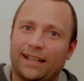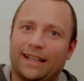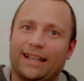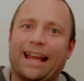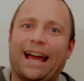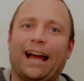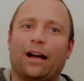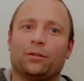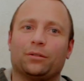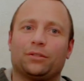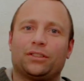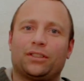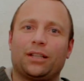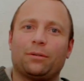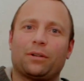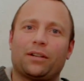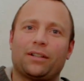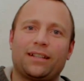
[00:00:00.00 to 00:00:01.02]
Now,
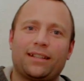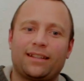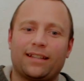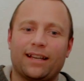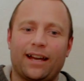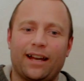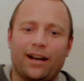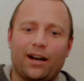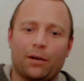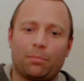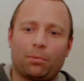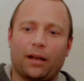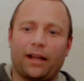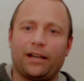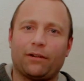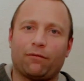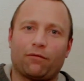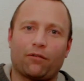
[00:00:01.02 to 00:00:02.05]
see what I did there? I
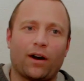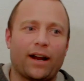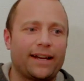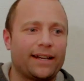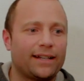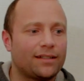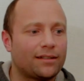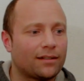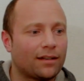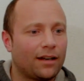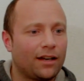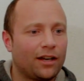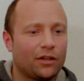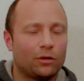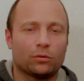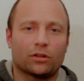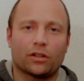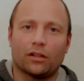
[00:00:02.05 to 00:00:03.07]
played a phrase
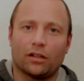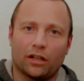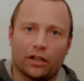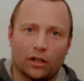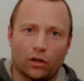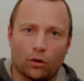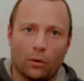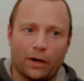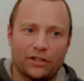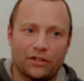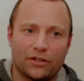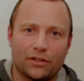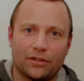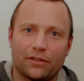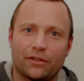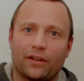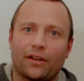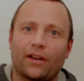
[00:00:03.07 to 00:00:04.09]
that was kind of like a
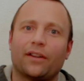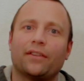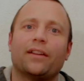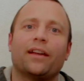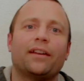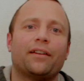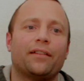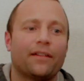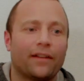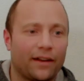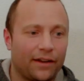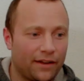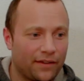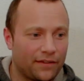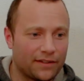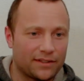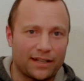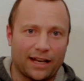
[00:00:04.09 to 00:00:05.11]
question, and then
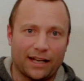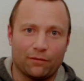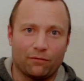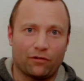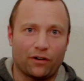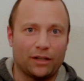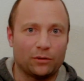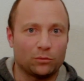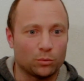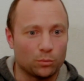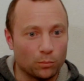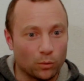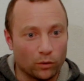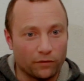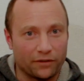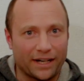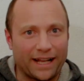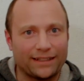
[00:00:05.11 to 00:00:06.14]
the second phrase was
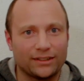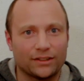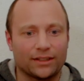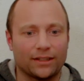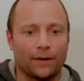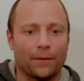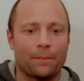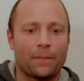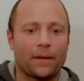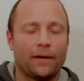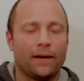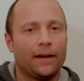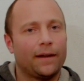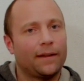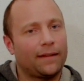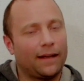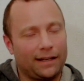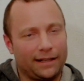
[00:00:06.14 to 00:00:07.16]
more of an answer.
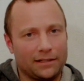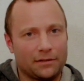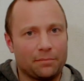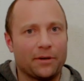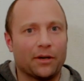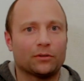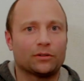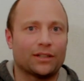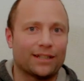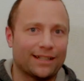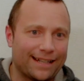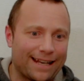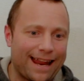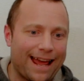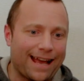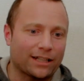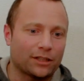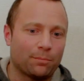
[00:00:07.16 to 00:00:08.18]
That leads me on to the
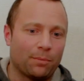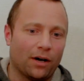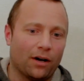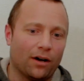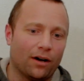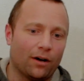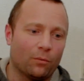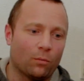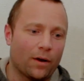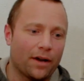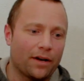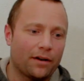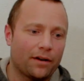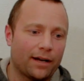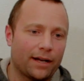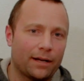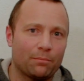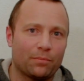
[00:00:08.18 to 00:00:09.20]
next part. When
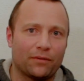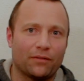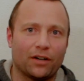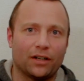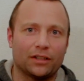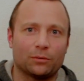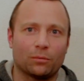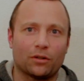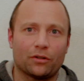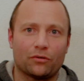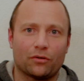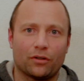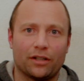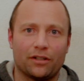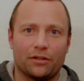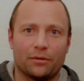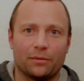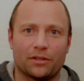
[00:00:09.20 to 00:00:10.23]
I improvise, what I
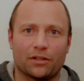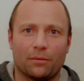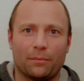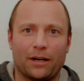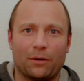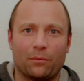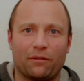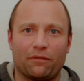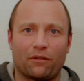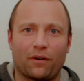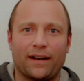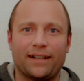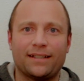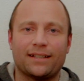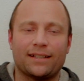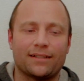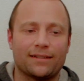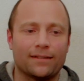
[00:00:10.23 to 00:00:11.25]
try and do is come out with
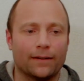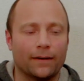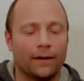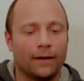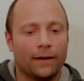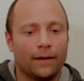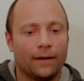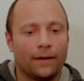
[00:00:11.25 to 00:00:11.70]
phrases that